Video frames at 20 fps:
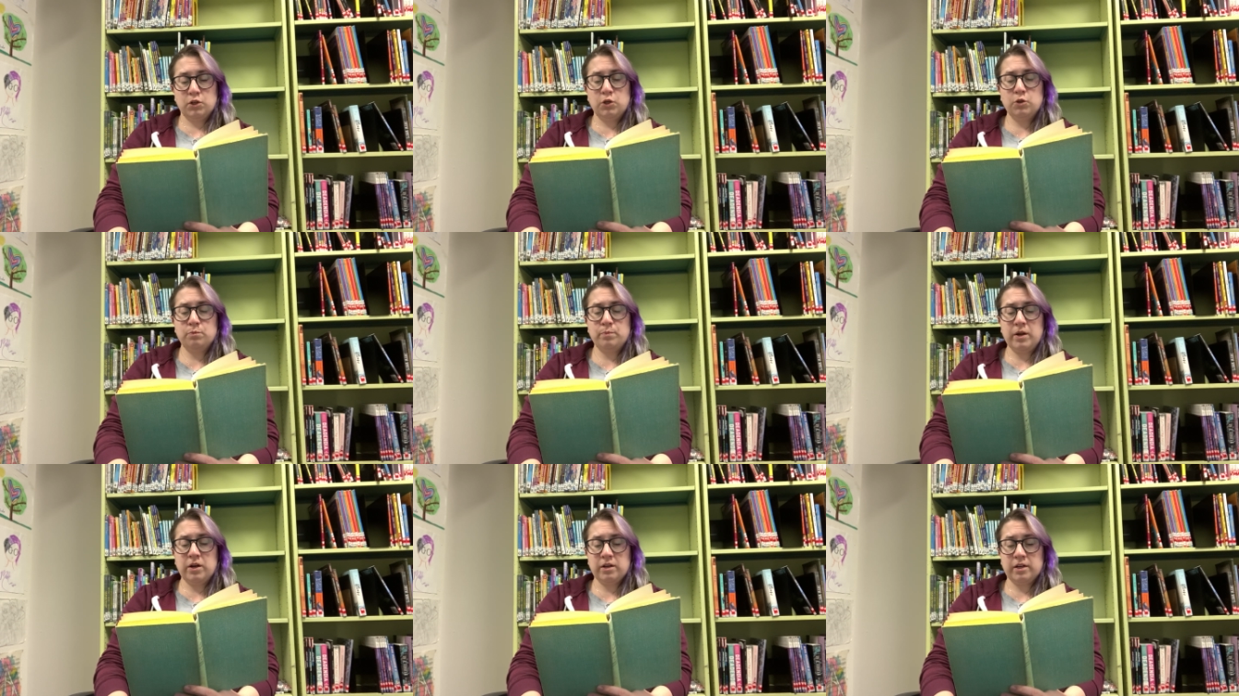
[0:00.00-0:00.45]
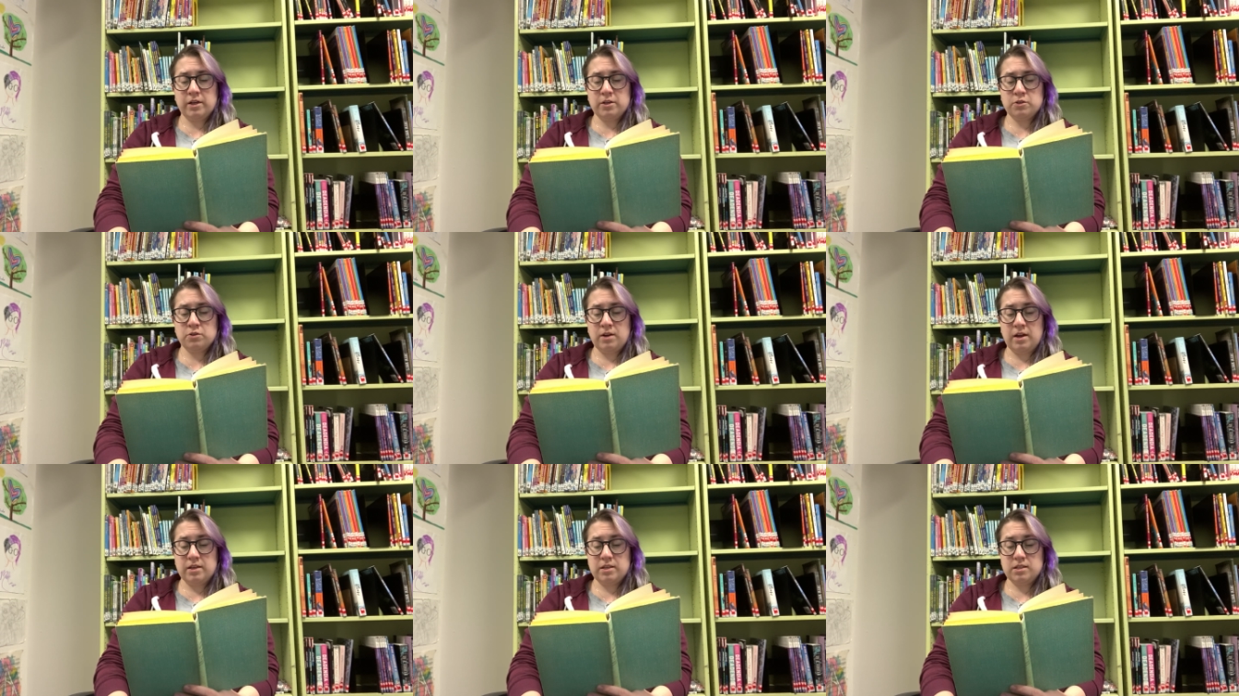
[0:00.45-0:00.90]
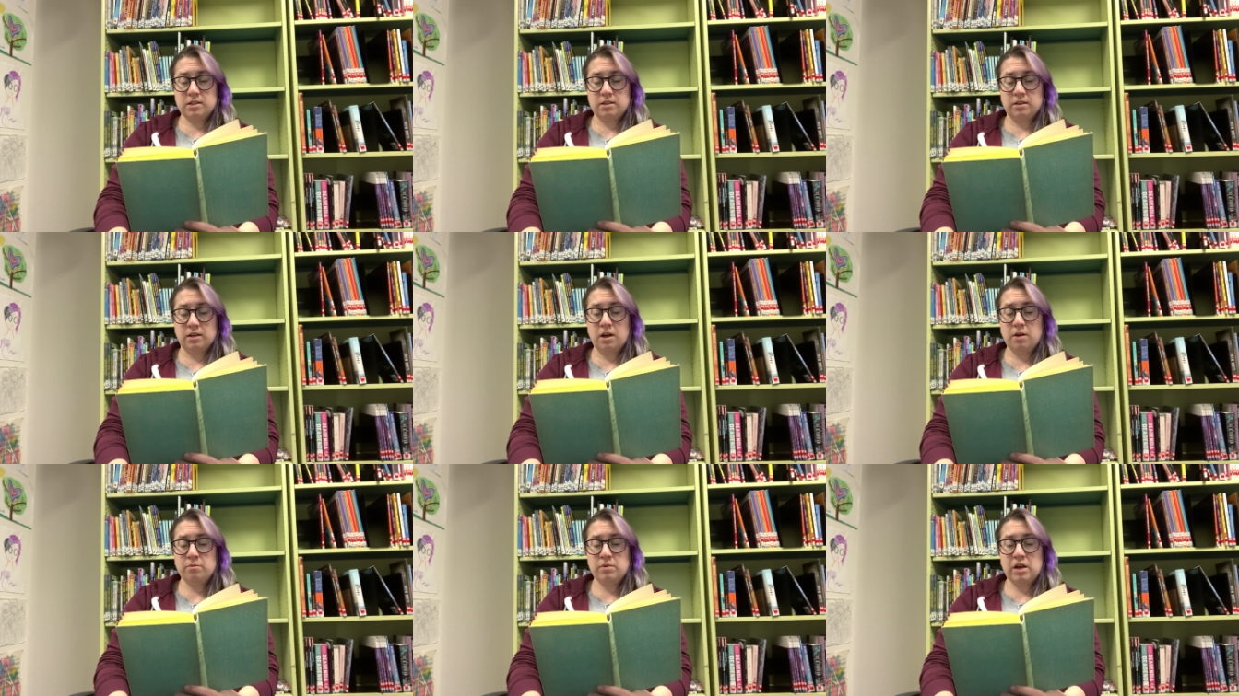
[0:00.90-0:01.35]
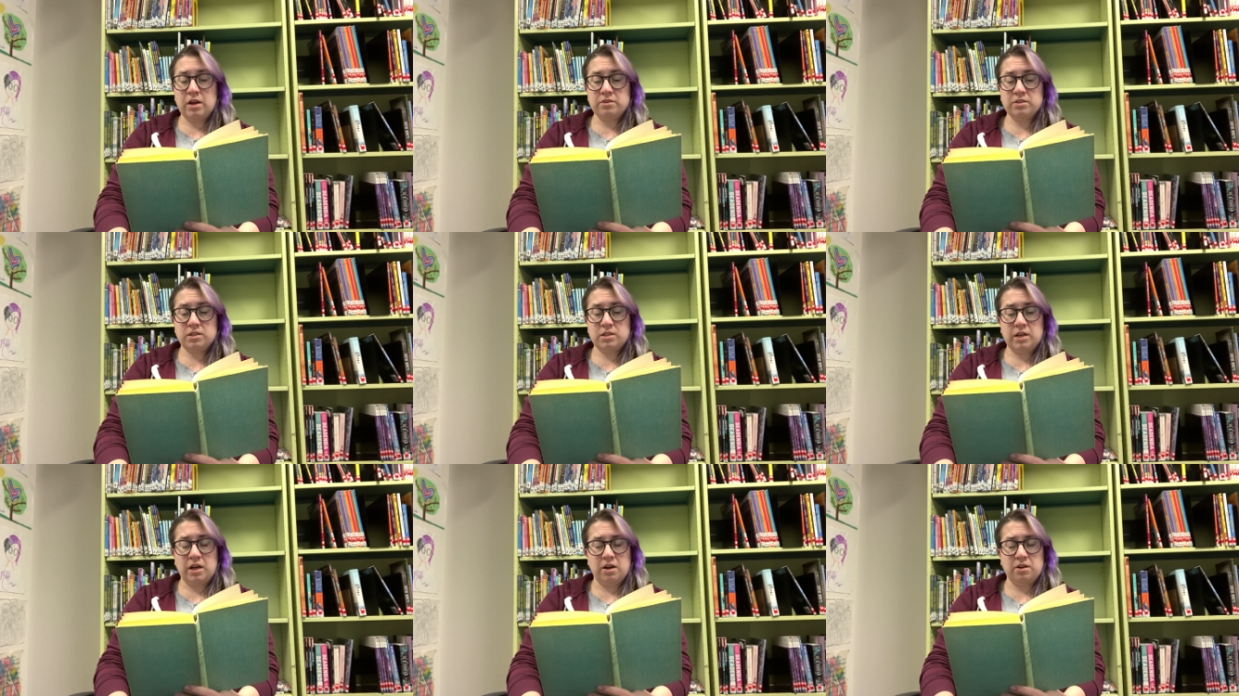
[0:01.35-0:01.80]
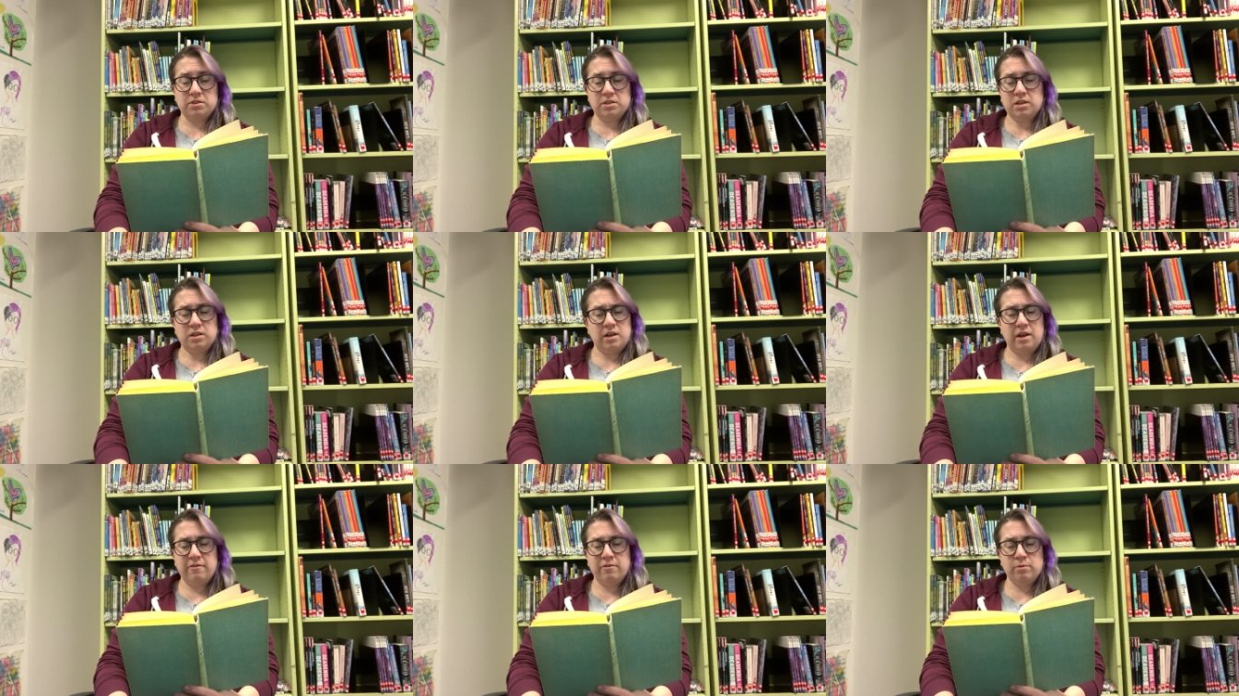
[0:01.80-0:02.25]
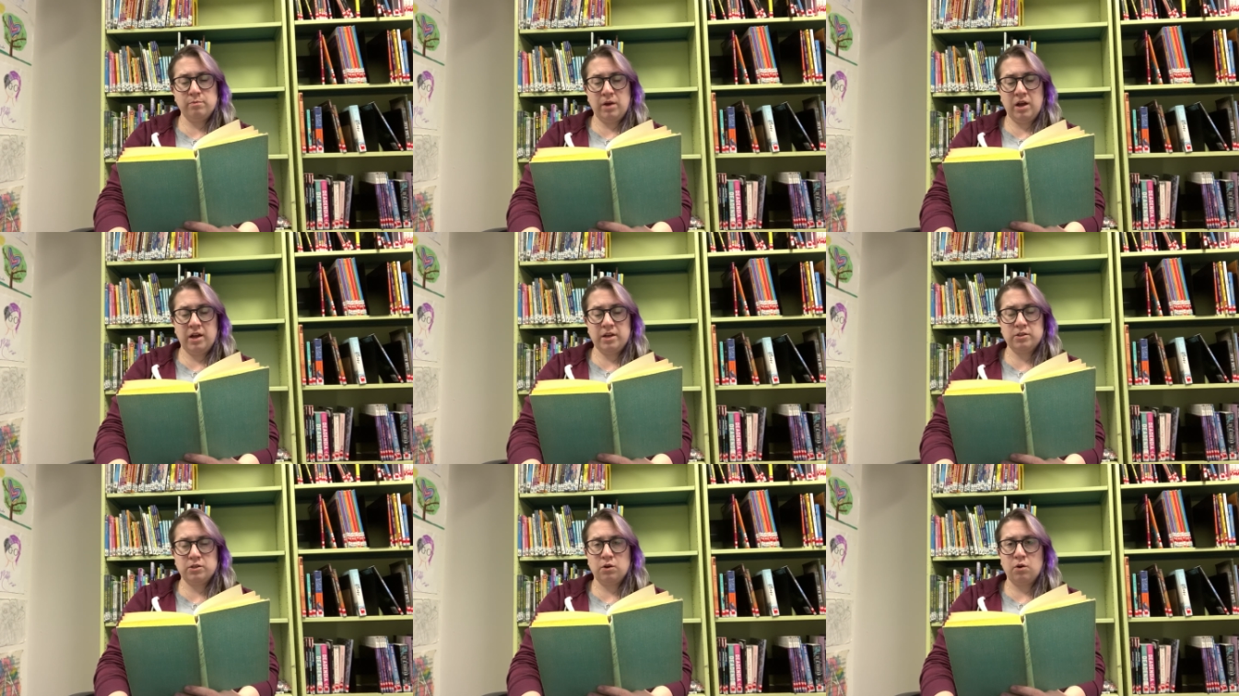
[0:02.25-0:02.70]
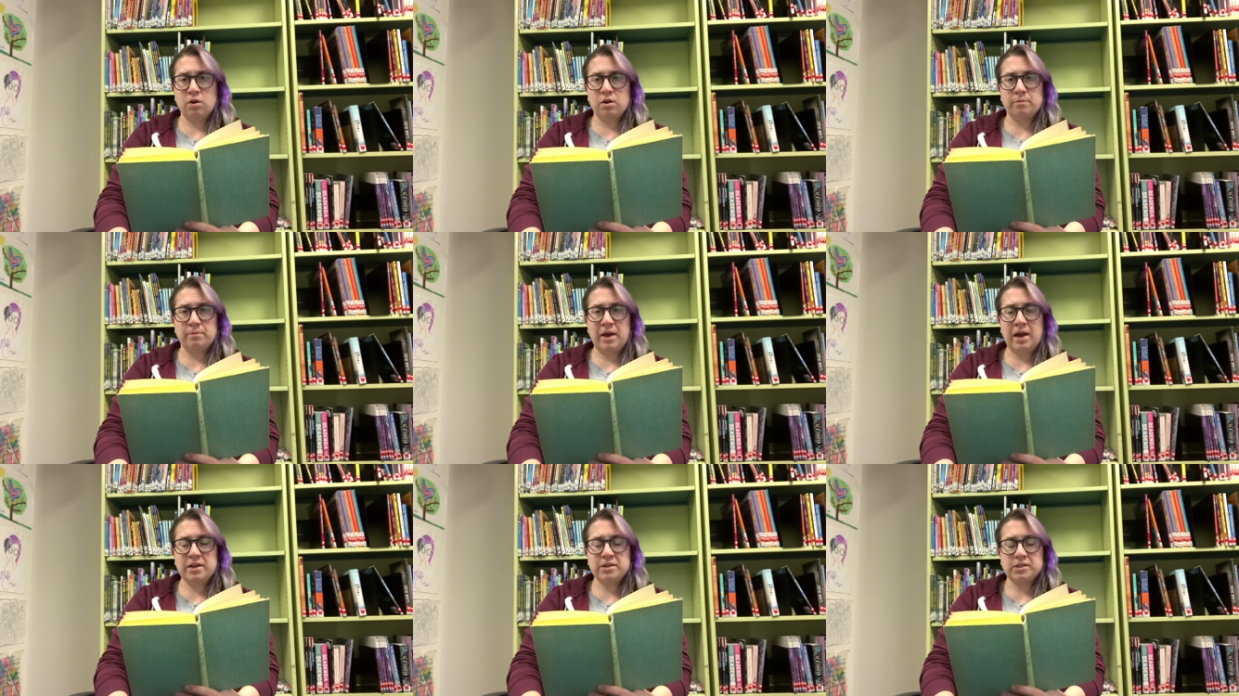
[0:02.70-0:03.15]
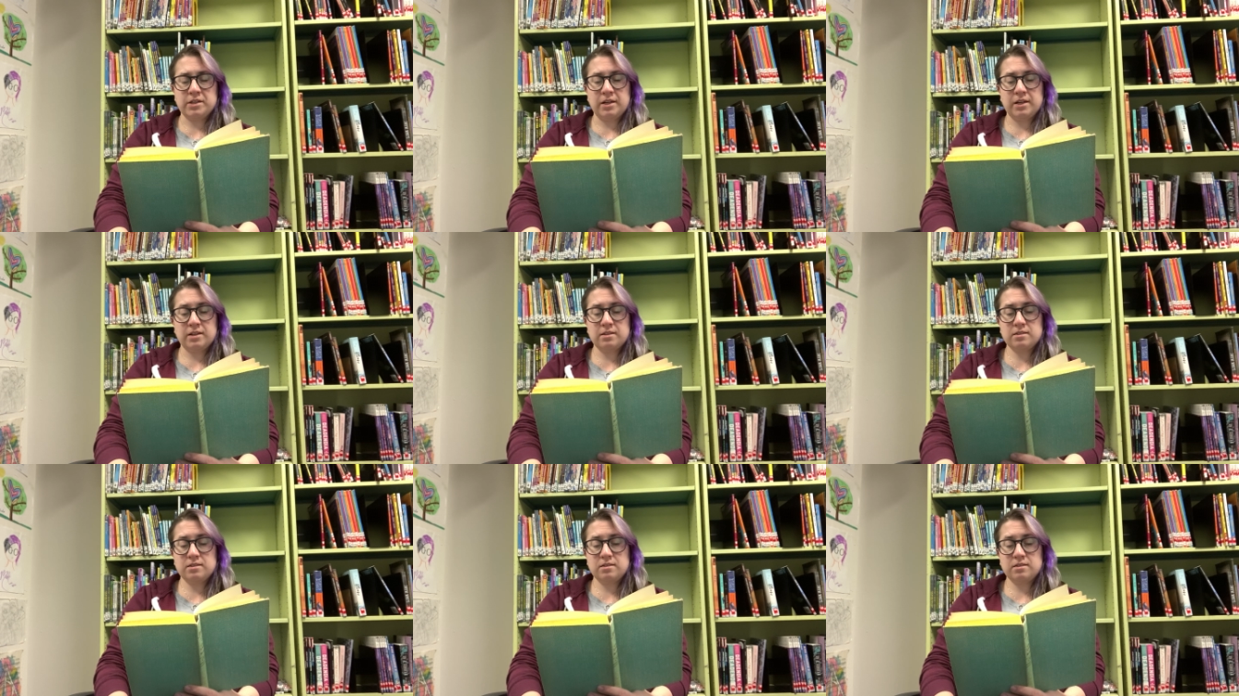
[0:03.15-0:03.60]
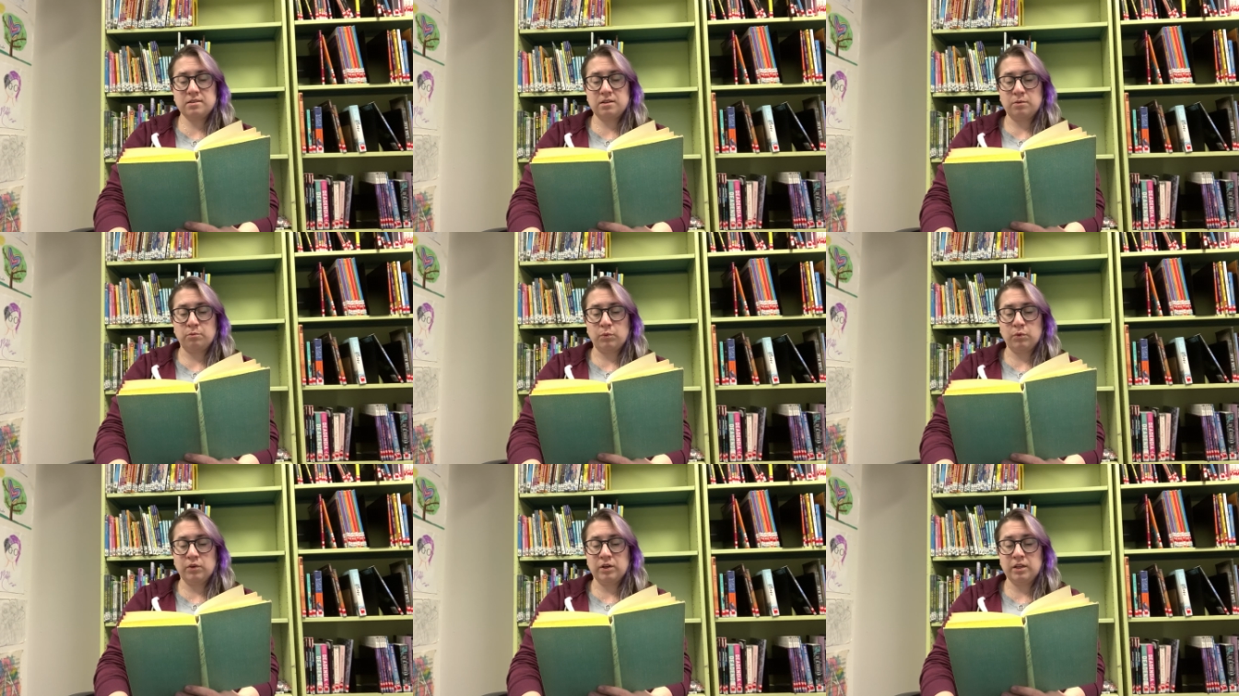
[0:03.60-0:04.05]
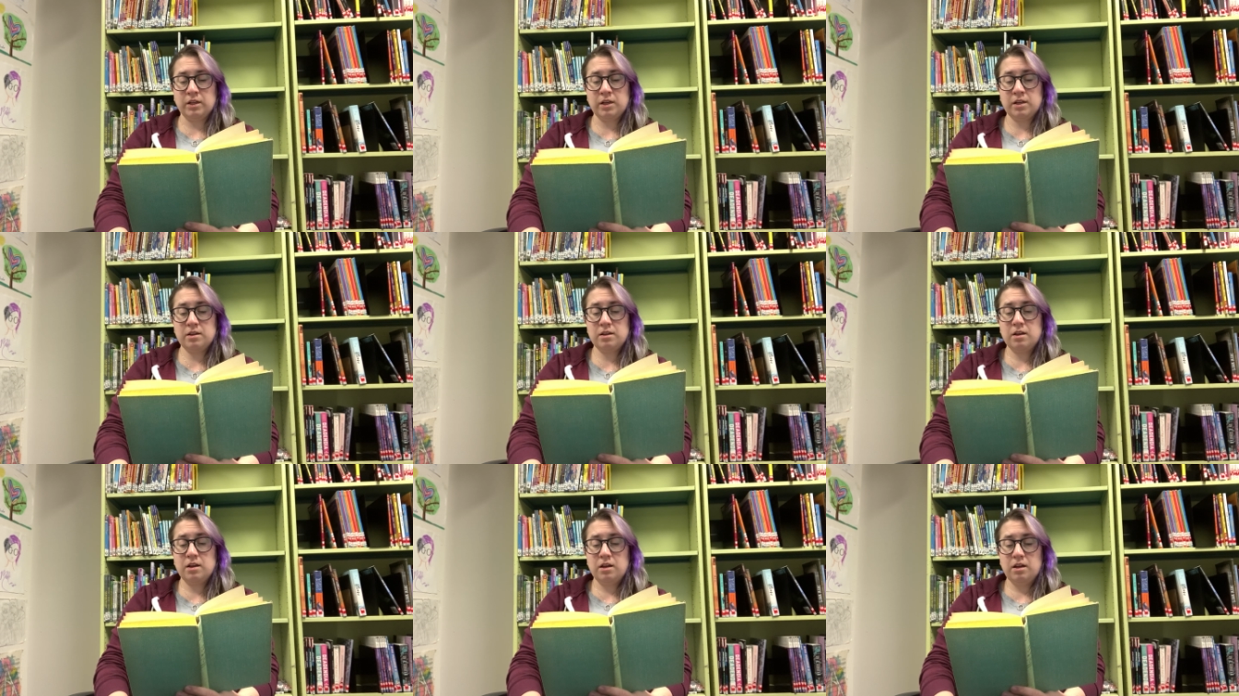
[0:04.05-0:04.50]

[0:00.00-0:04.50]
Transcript: You'd better get dressed and come downstairs, and never mind your imaginings, said Marilla,